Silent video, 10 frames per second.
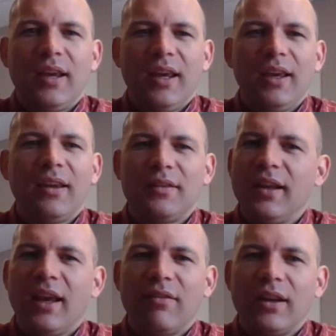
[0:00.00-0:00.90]
King
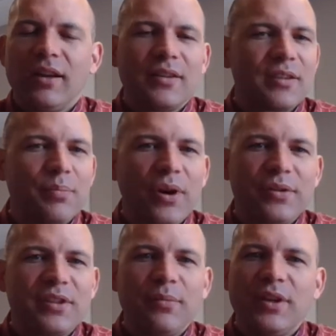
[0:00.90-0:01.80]
David is
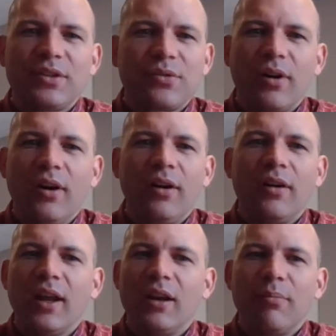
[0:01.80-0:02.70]
supposed to be
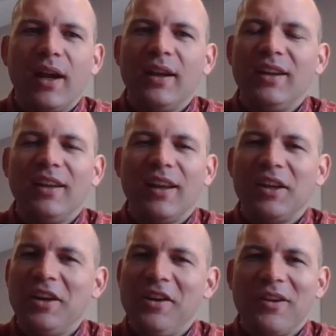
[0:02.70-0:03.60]
strong and mighty,
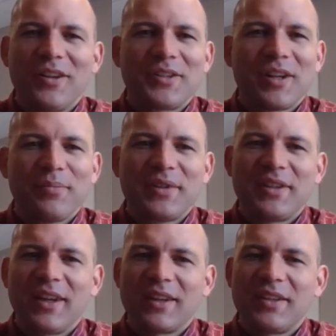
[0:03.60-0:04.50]
and here in Psalm
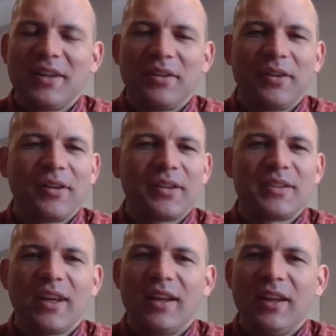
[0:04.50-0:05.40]
6, he
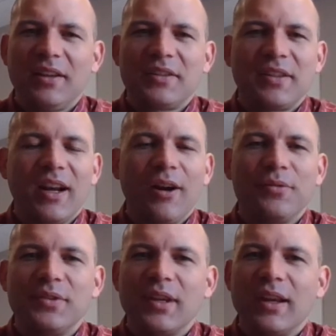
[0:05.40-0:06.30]
looks and he
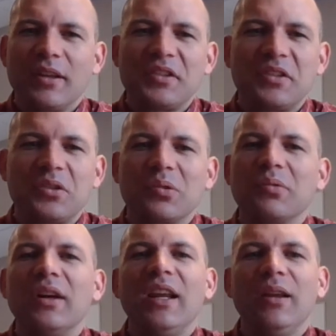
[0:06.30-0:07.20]
sounds
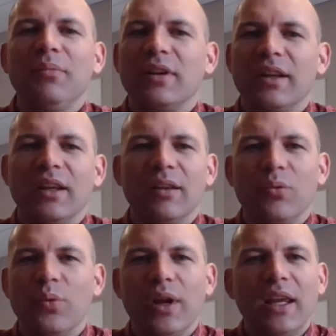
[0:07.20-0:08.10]

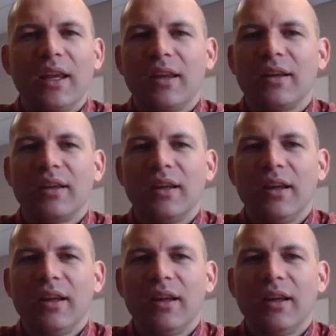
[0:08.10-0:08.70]
extremely weak.